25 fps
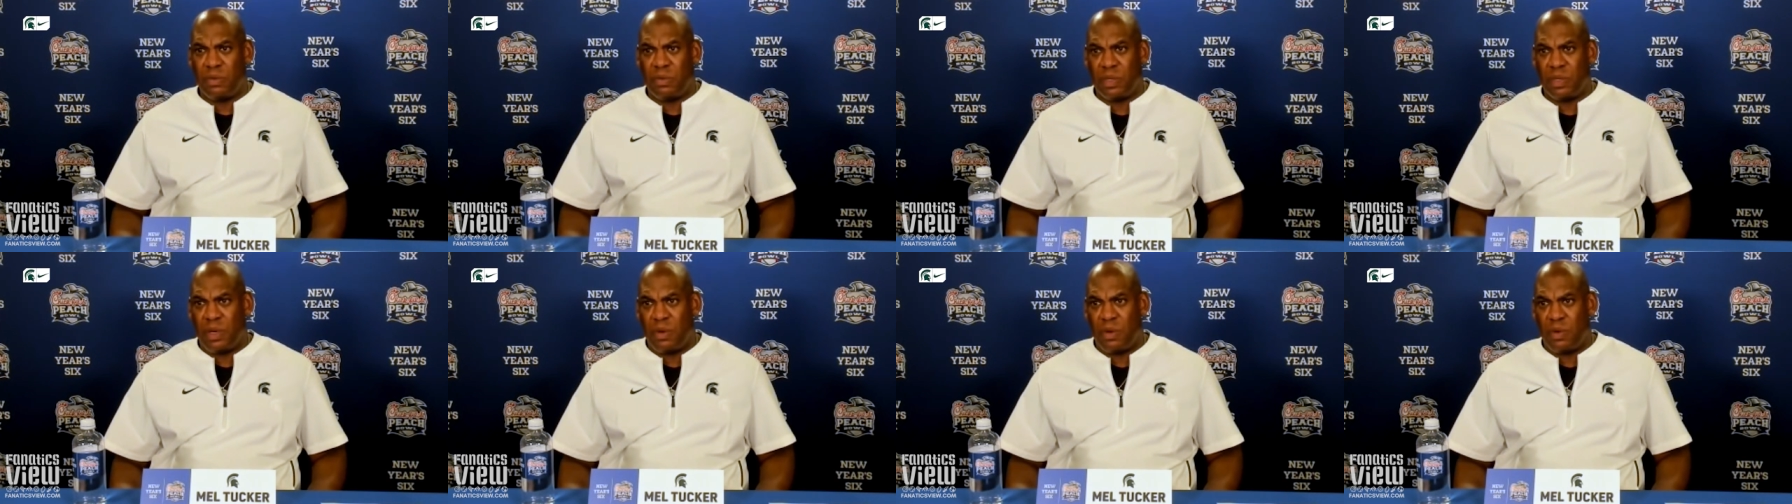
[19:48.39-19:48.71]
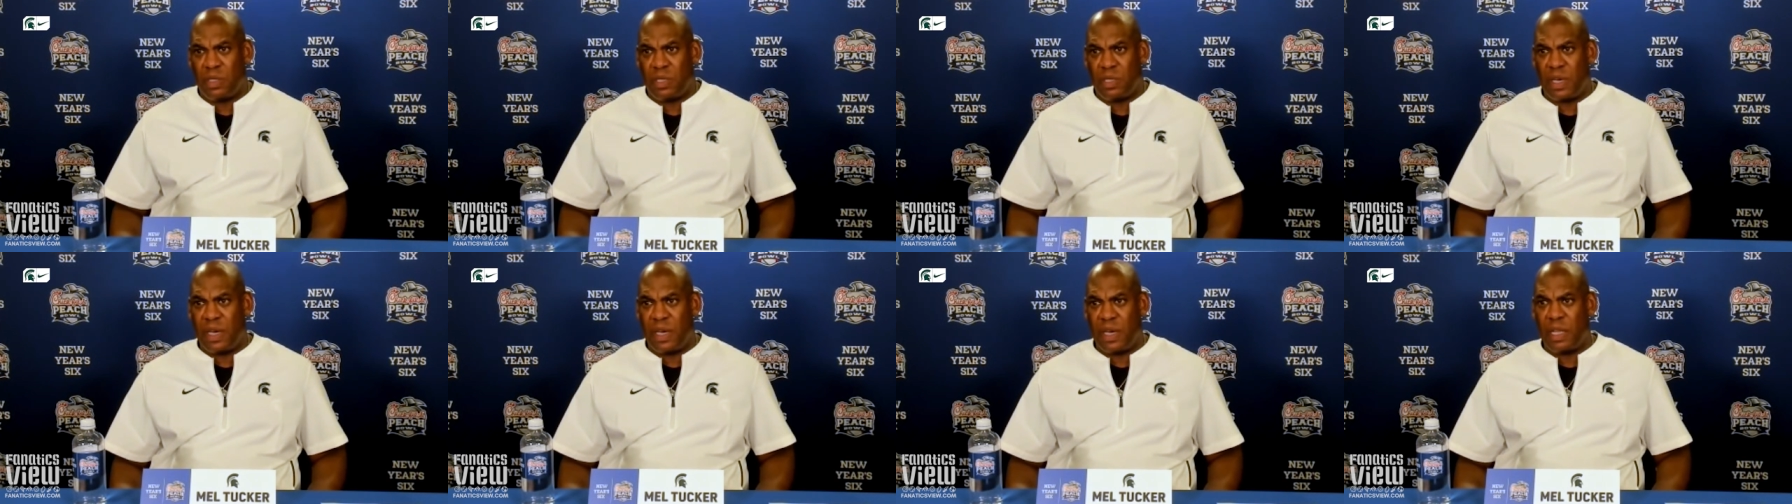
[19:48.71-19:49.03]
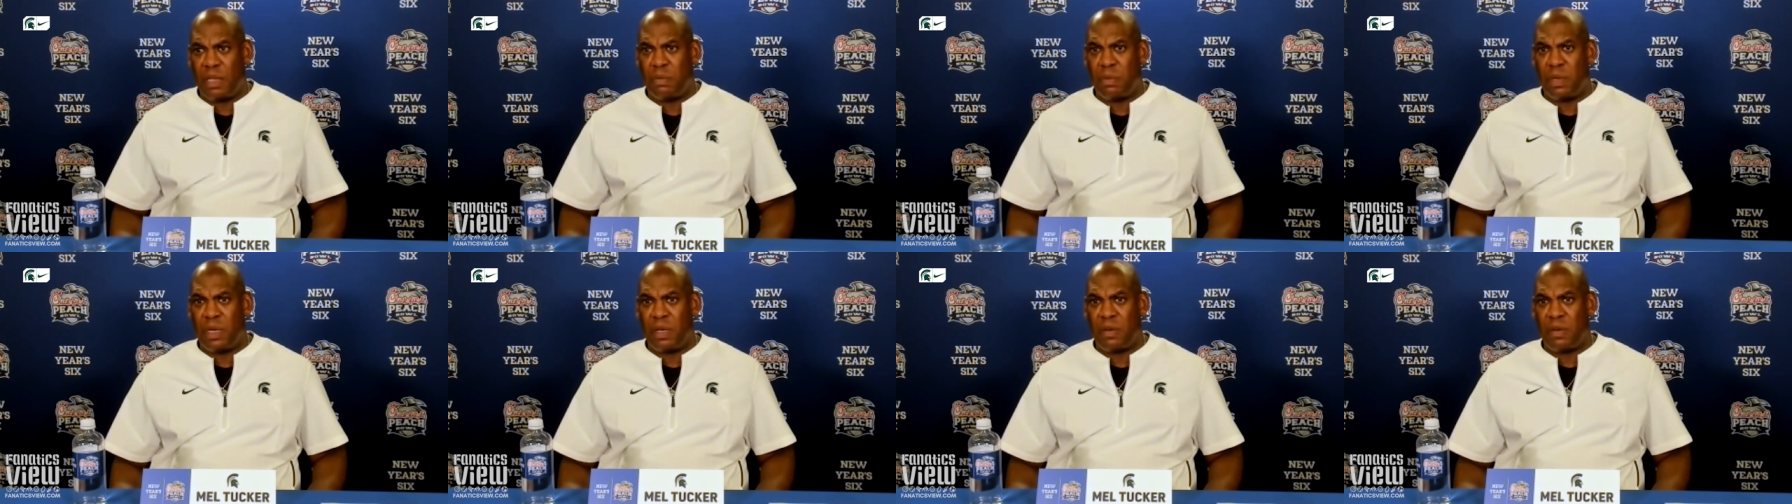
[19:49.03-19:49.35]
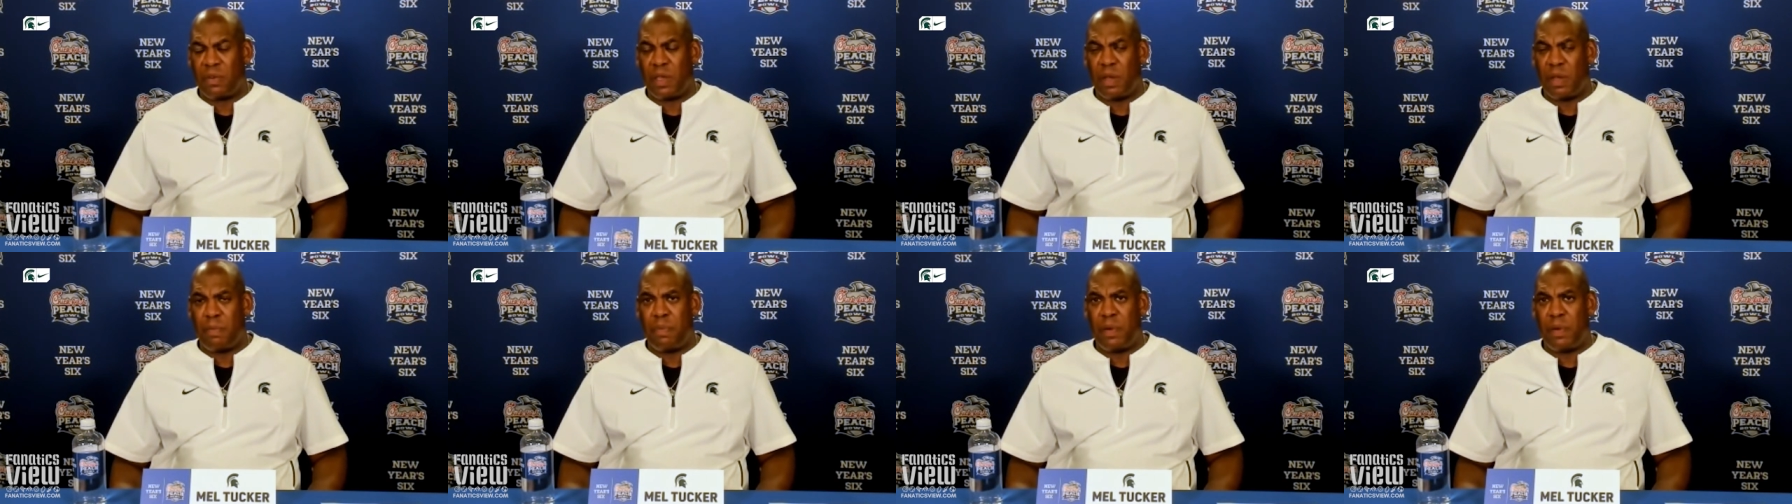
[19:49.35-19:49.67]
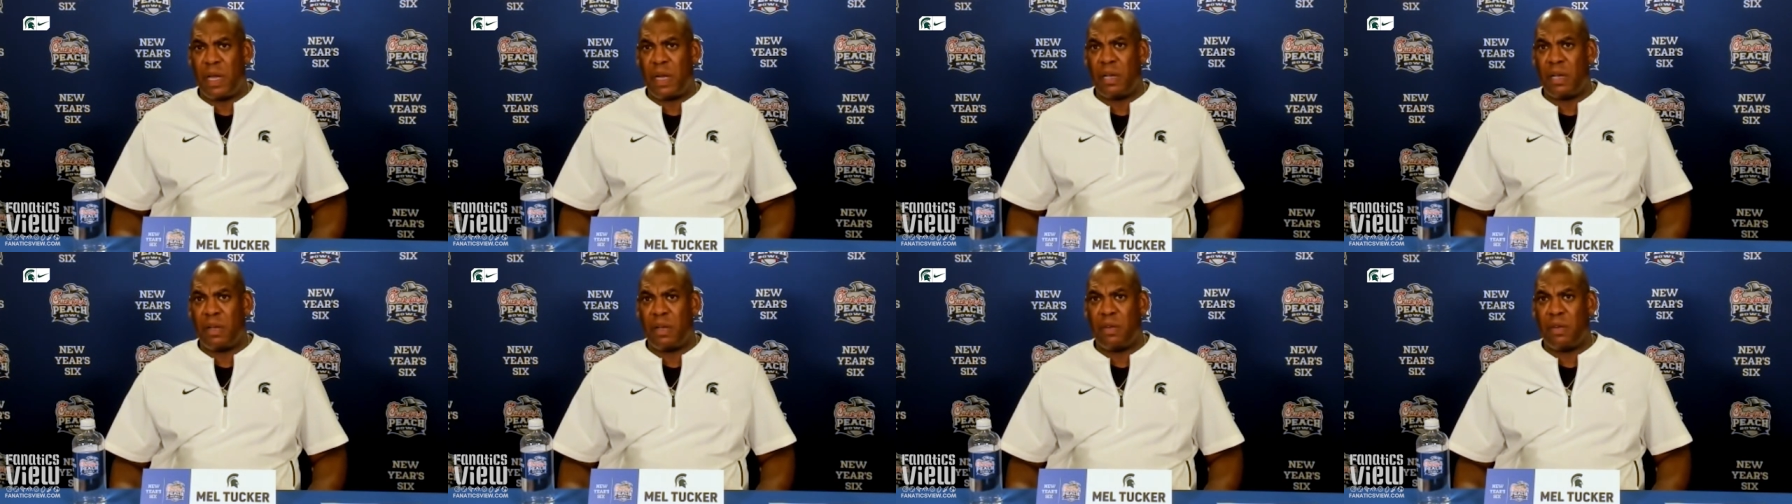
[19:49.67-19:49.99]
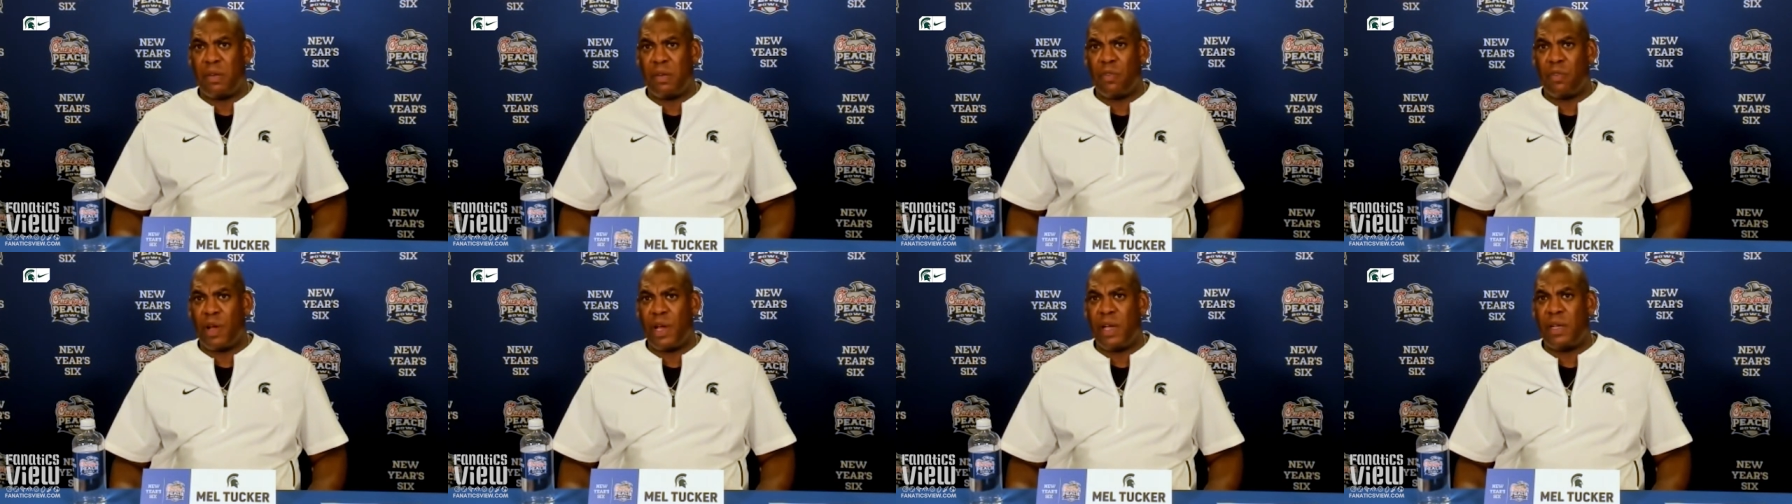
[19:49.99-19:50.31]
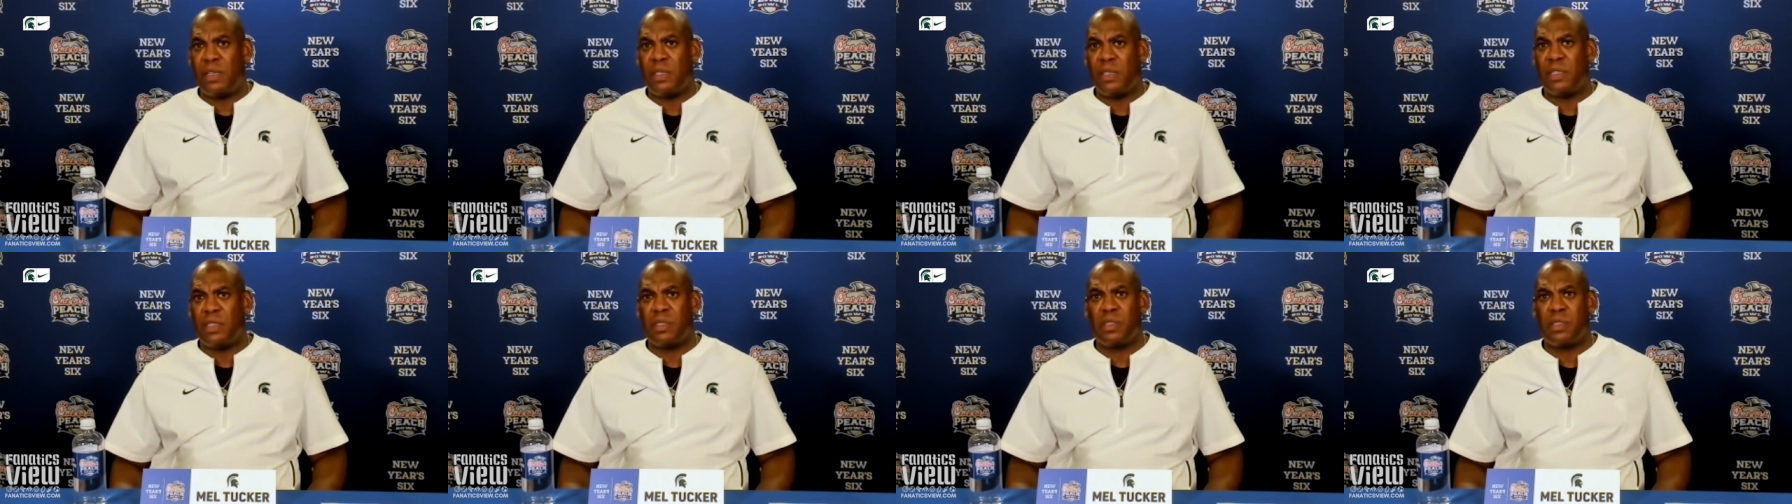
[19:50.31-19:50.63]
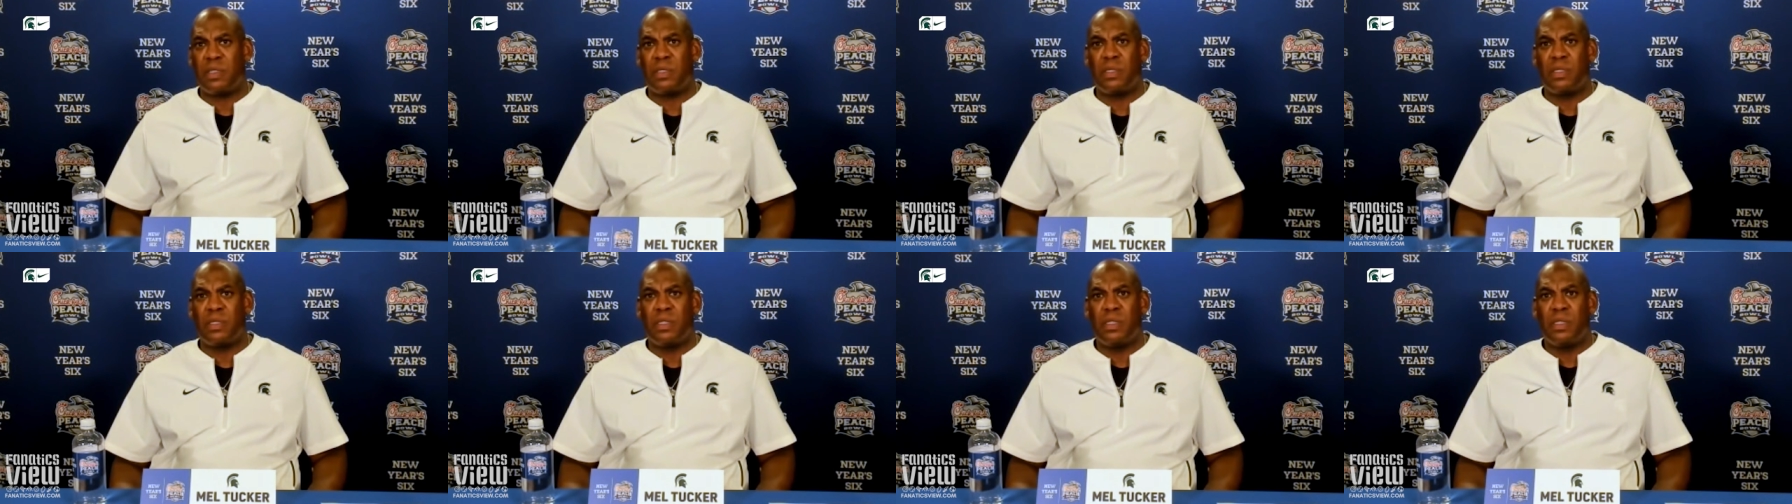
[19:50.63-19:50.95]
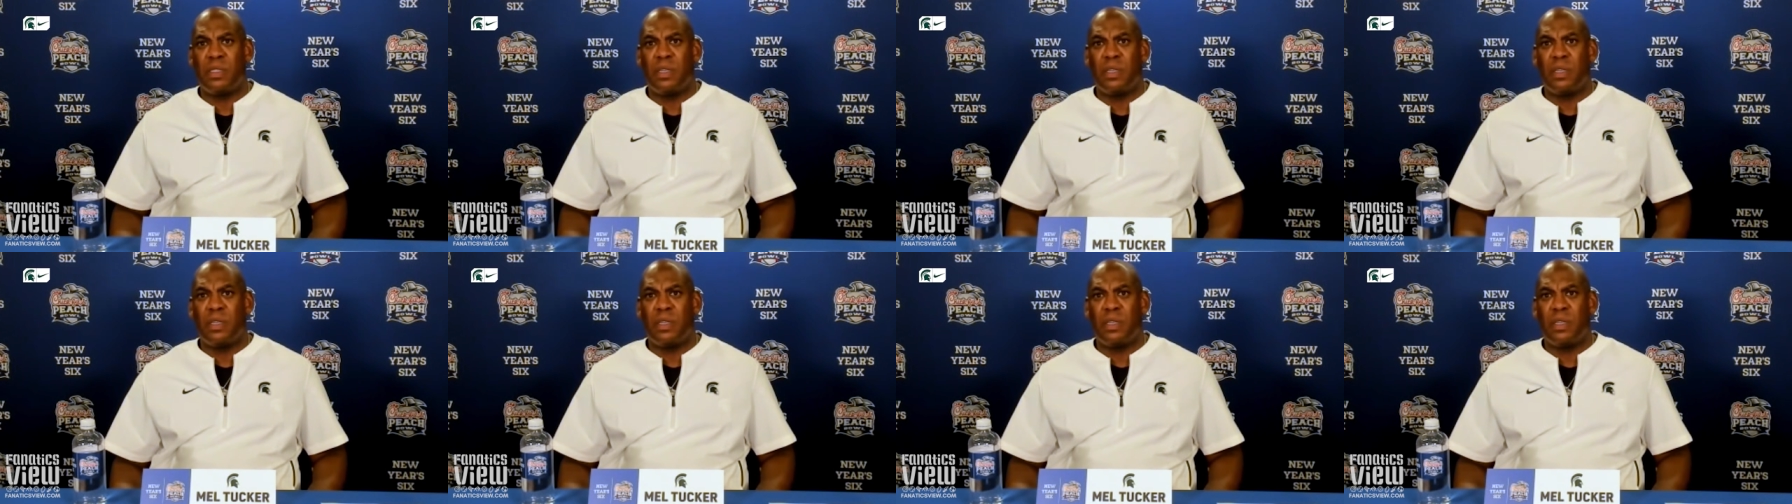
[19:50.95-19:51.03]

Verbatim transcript: there was an element of competitive greatness,